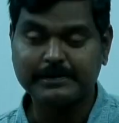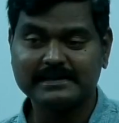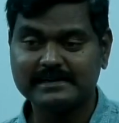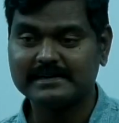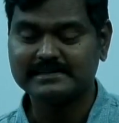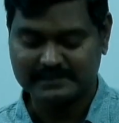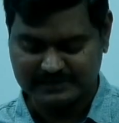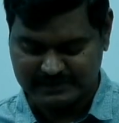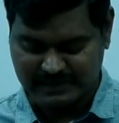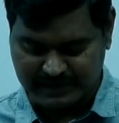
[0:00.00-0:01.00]

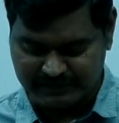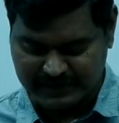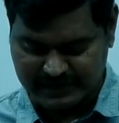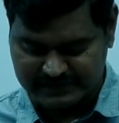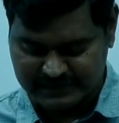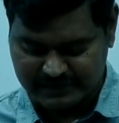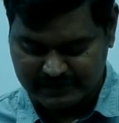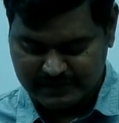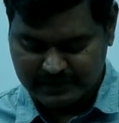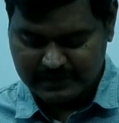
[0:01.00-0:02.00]
presentations,
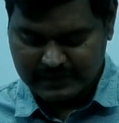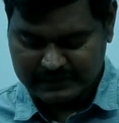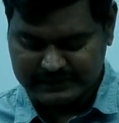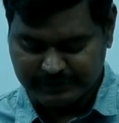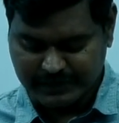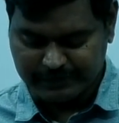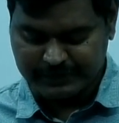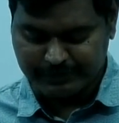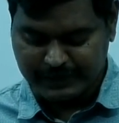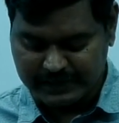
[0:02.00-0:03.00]
advertising, and
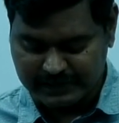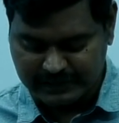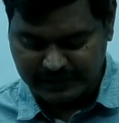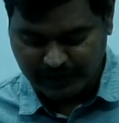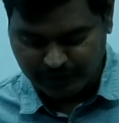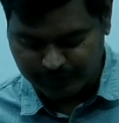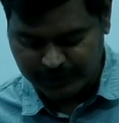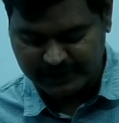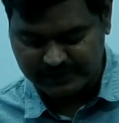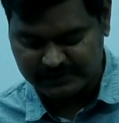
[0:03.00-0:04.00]
sometimes making the
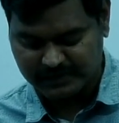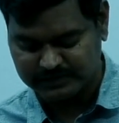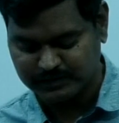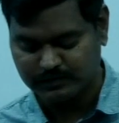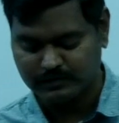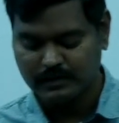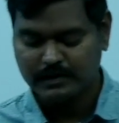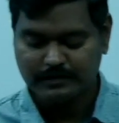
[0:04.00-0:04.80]
documentaries also,